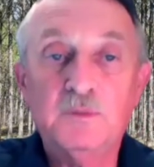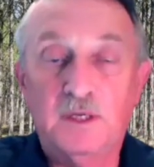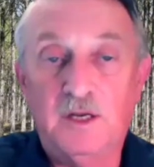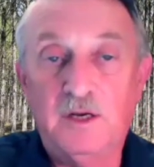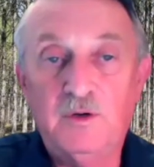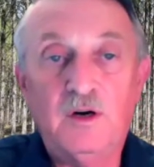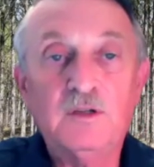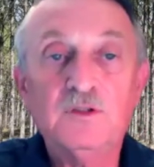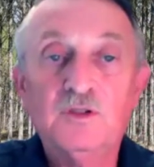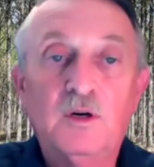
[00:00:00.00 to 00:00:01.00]
And here in
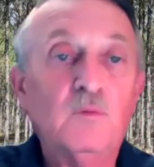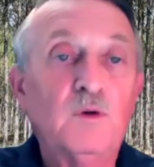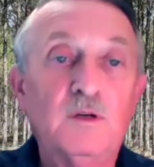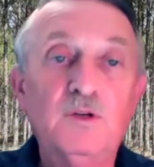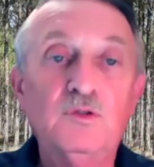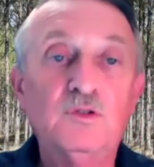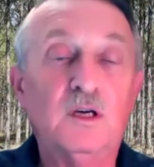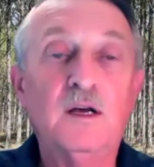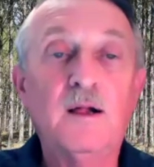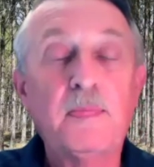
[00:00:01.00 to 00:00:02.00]
Arkansas, I want to use
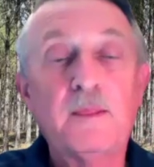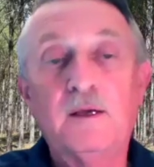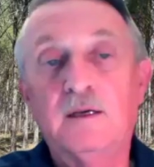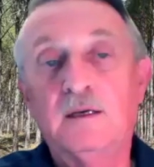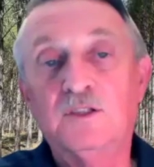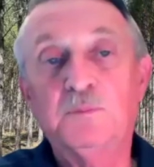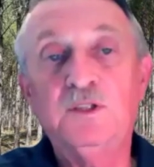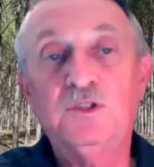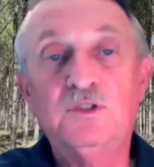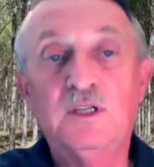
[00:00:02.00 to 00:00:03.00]
a
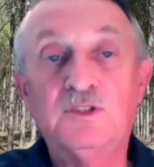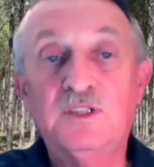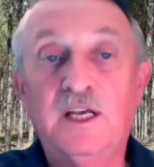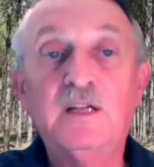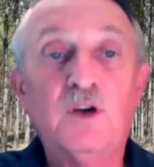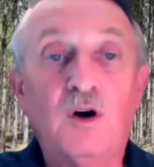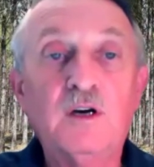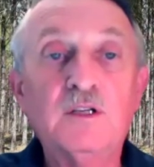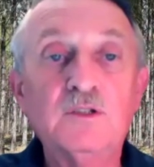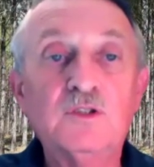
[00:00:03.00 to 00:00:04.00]
species that's native to
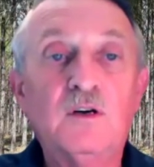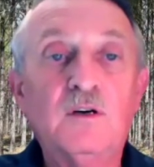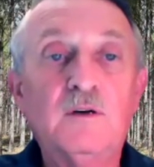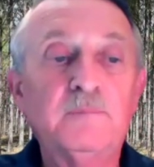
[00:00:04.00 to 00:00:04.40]
Arkansas